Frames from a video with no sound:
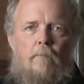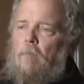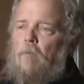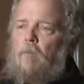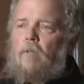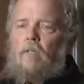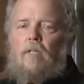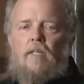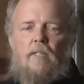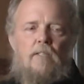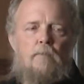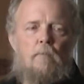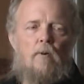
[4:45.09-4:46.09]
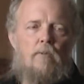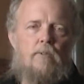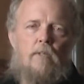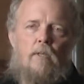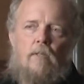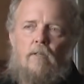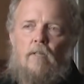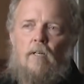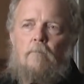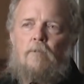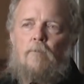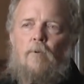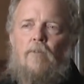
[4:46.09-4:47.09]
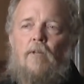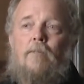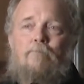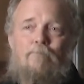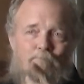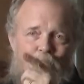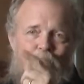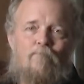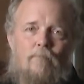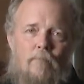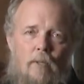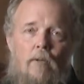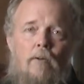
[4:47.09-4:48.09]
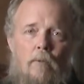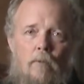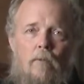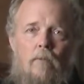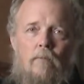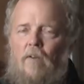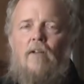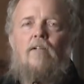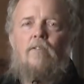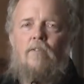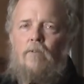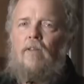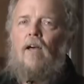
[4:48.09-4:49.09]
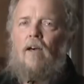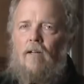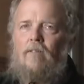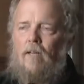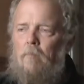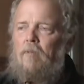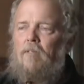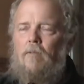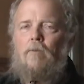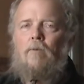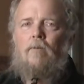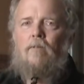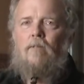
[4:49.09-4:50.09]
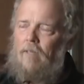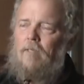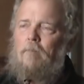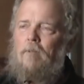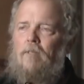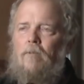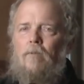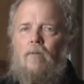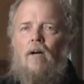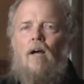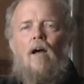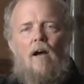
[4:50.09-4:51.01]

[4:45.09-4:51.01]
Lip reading: But we look at these motorcycle clubs and we think, They're cool. If I could do that, I'd be cool. I could be cool.